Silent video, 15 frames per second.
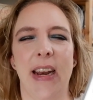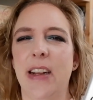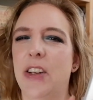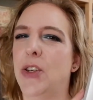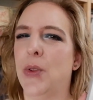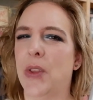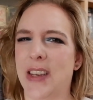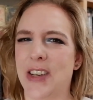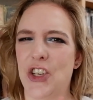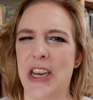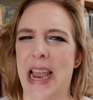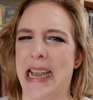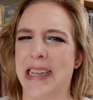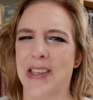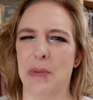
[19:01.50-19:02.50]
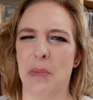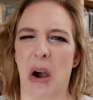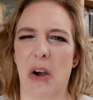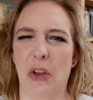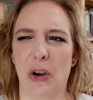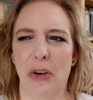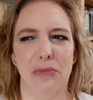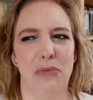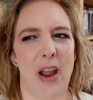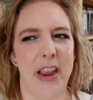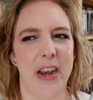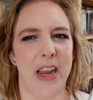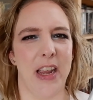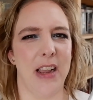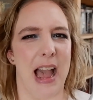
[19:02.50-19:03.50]
And I do think she has some other
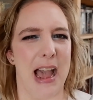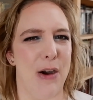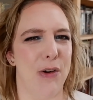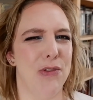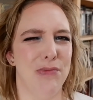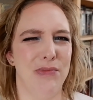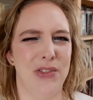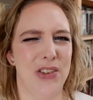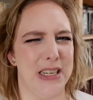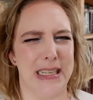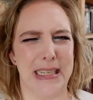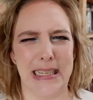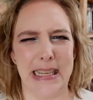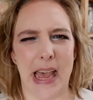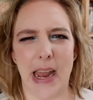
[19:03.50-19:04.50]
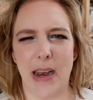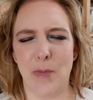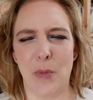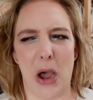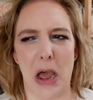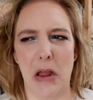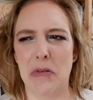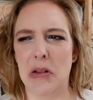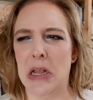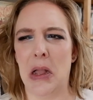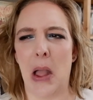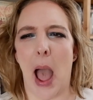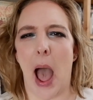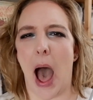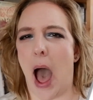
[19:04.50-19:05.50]
writing out since then, but
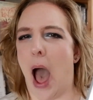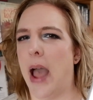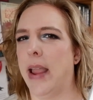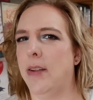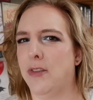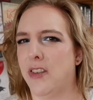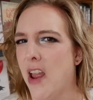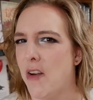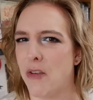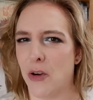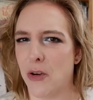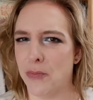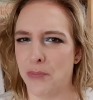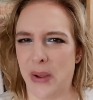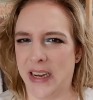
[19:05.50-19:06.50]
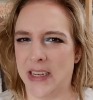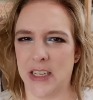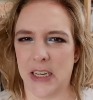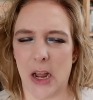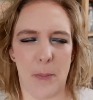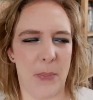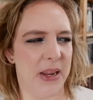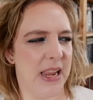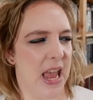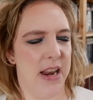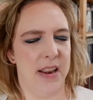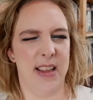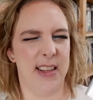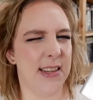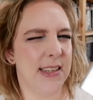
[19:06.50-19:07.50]
I've never picked it up
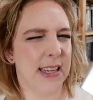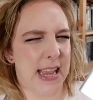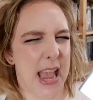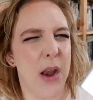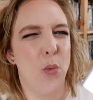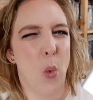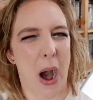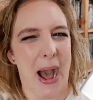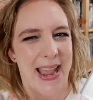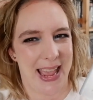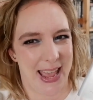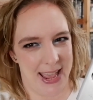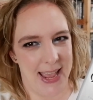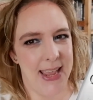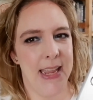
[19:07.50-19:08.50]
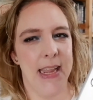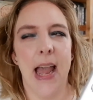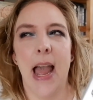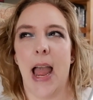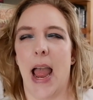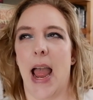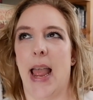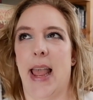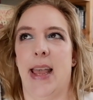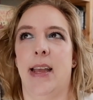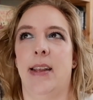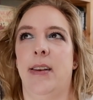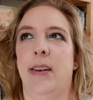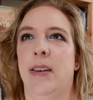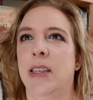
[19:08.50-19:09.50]
again. This is again YA.
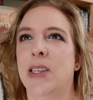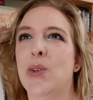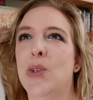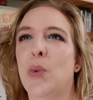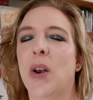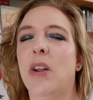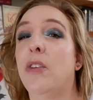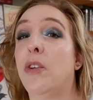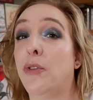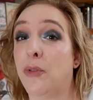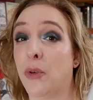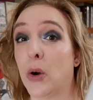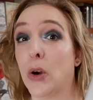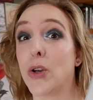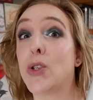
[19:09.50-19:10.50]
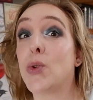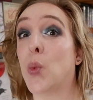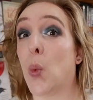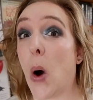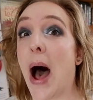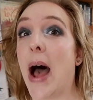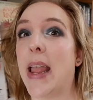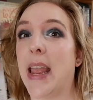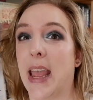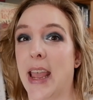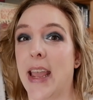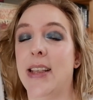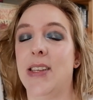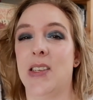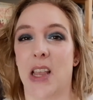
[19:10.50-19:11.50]
And this was one of the first
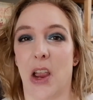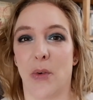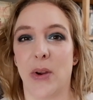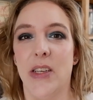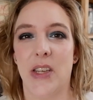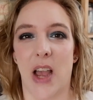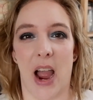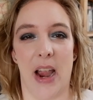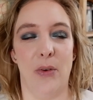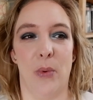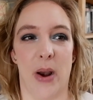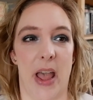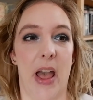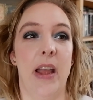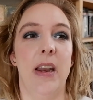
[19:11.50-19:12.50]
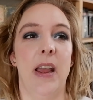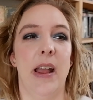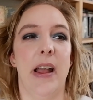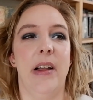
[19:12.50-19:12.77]
YA series I read